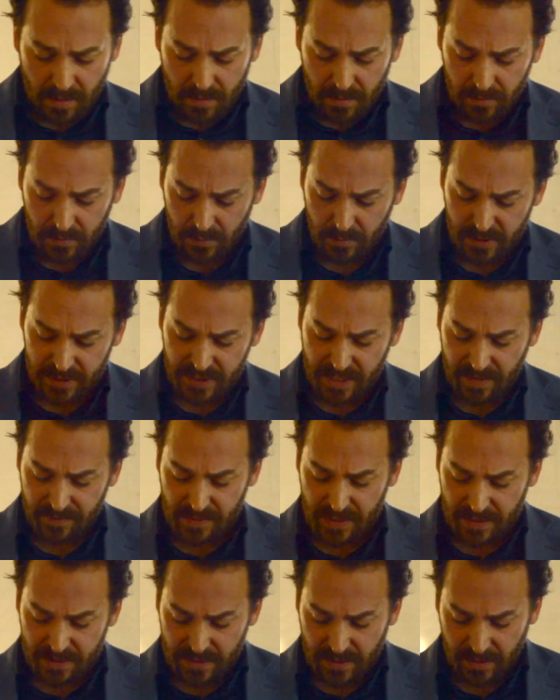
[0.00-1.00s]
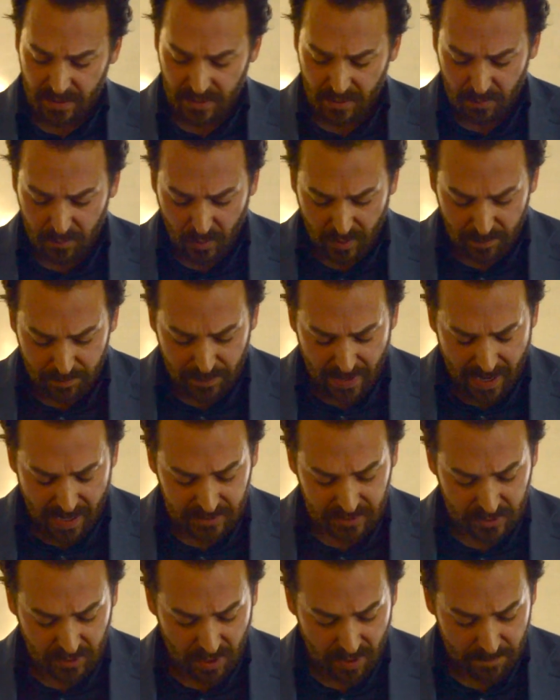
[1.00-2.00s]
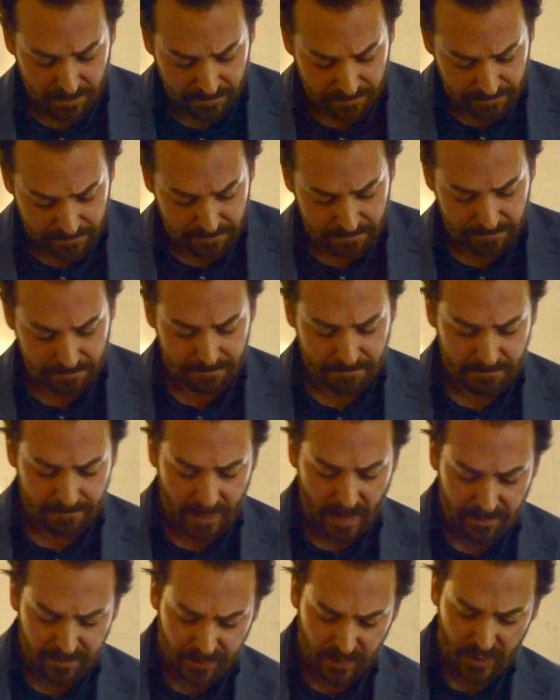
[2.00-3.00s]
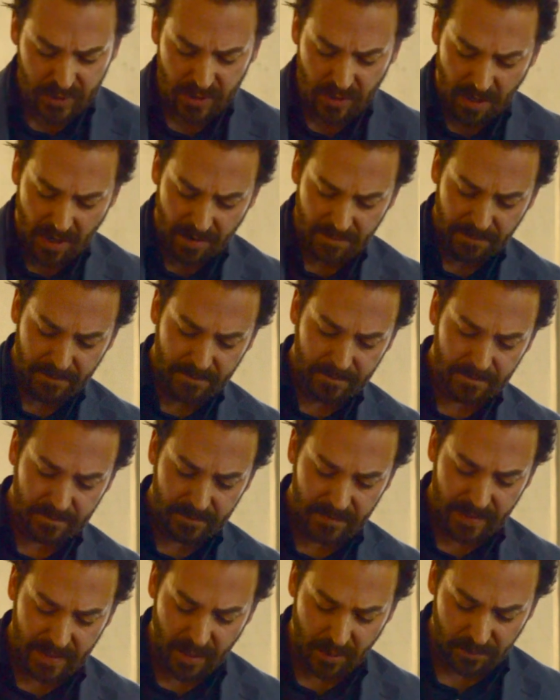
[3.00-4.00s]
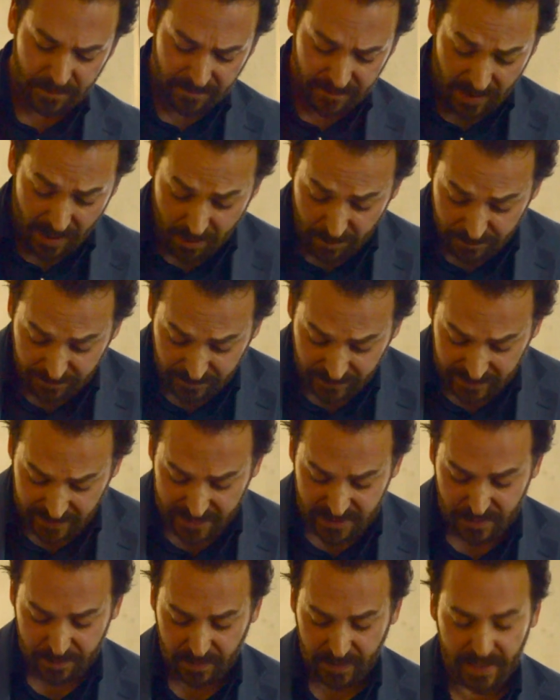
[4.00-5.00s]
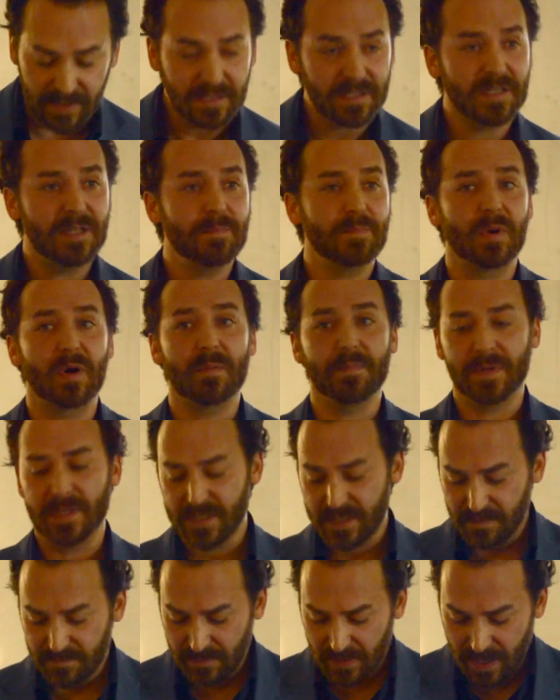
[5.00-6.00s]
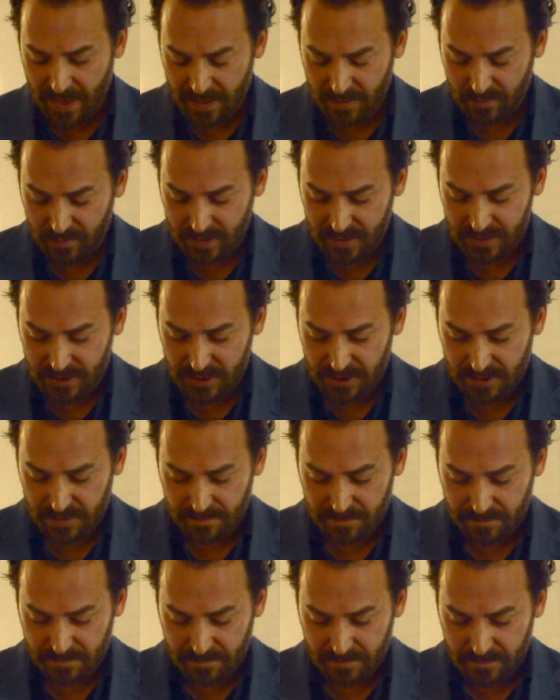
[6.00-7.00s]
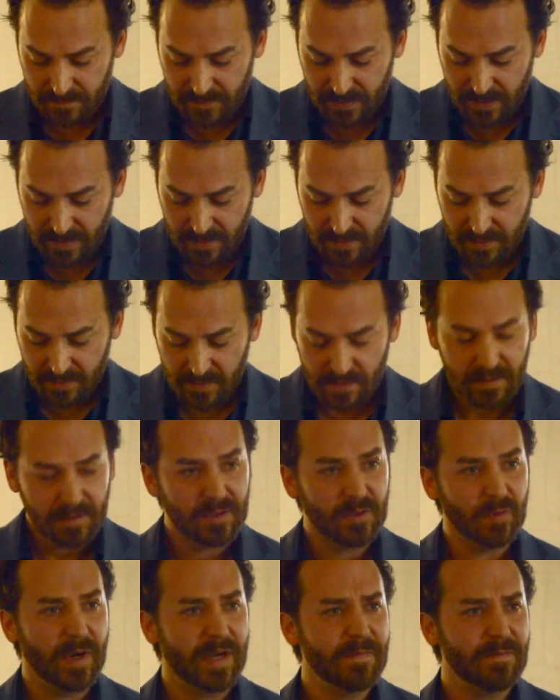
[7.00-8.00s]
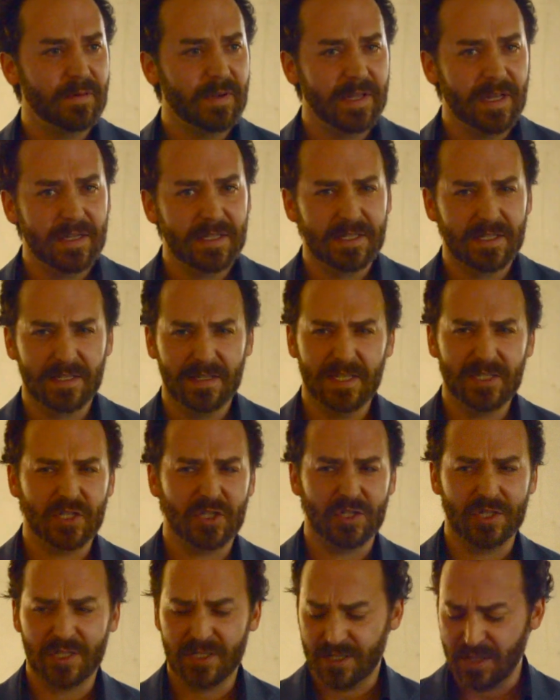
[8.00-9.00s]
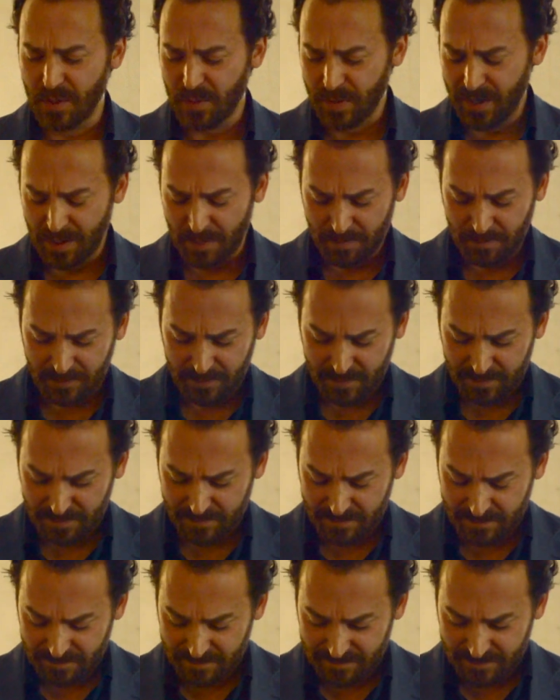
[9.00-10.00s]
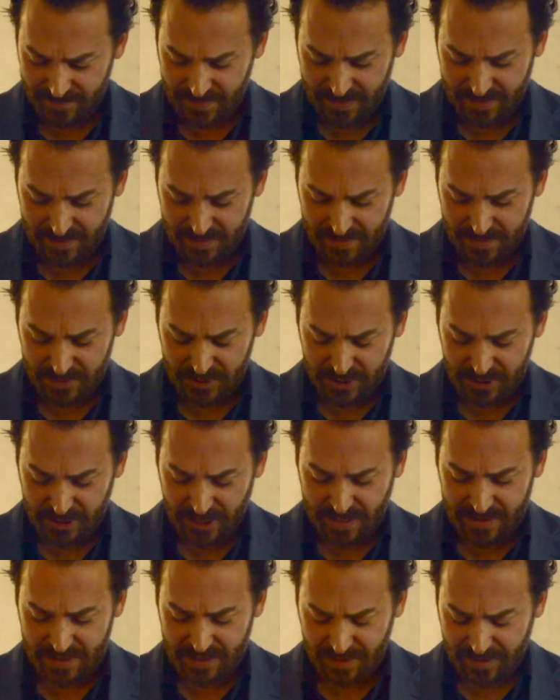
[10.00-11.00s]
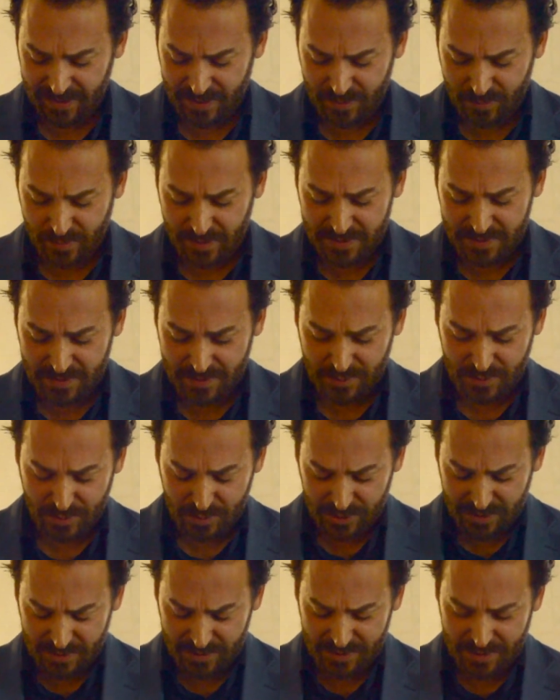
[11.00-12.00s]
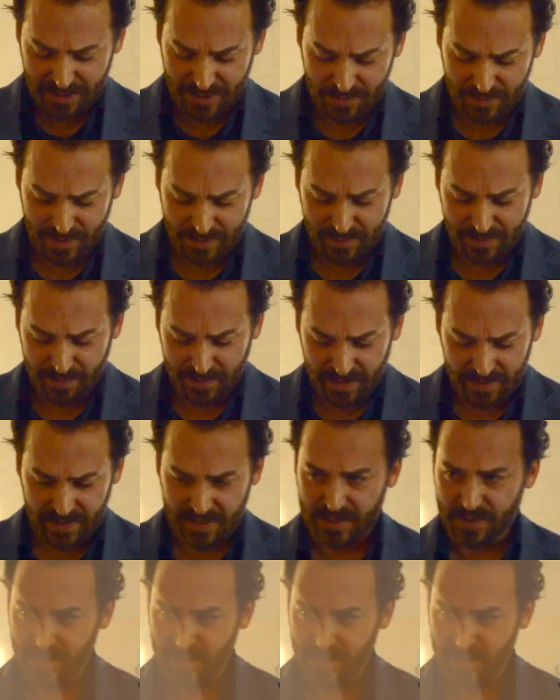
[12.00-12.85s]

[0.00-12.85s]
Lewis gives us a little more backdrop. First off, he helpfully explains the purpose of language. You ready for this? This is so helpful. Jen's a linguist, so she's going to agree with me on this,